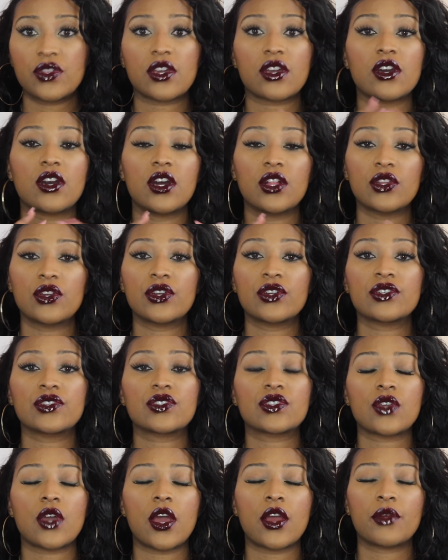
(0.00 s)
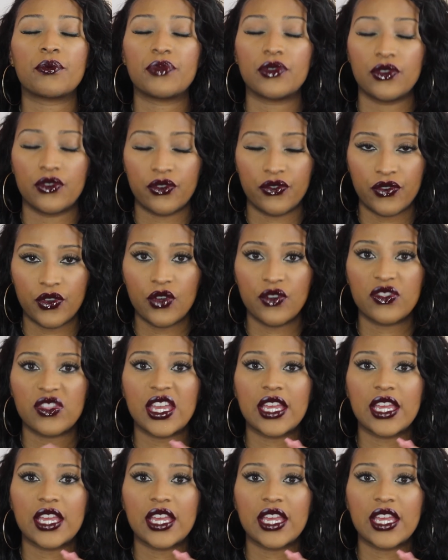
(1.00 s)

The colors are beautiful.